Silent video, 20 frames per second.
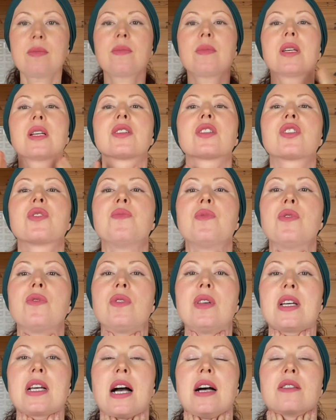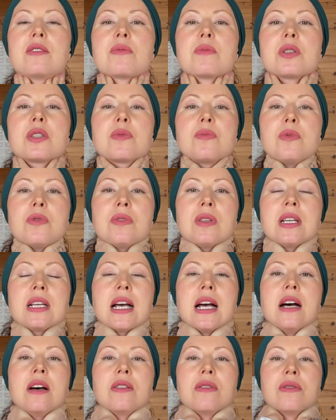Smoothing out. So we're smoothing
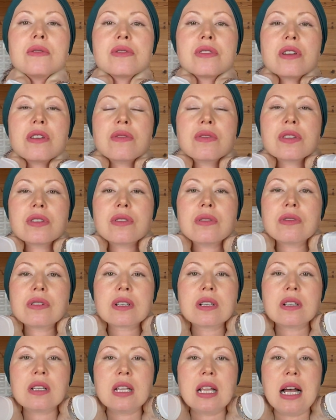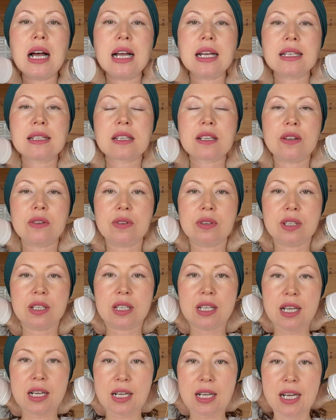out those horizontal lines here on the
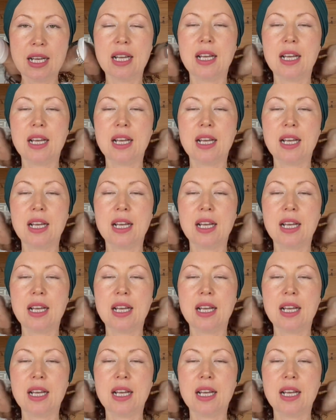neck